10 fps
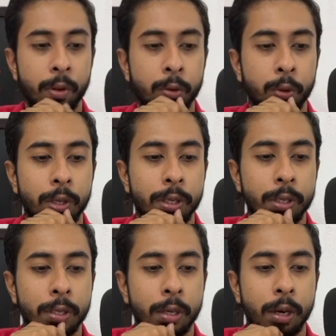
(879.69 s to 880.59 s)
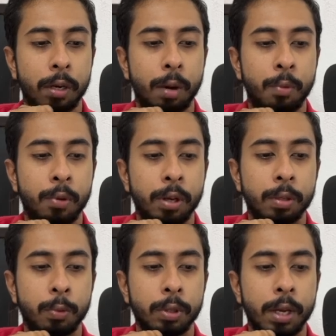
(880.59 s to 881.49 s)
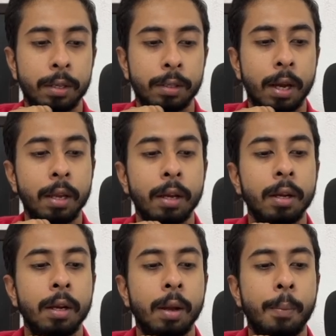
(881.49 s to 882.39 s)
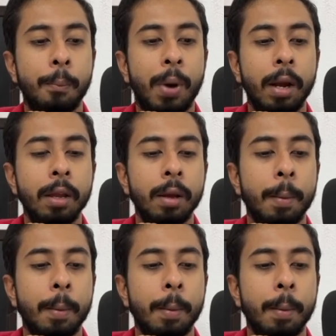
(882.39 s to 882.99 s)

So this is w transpose xi by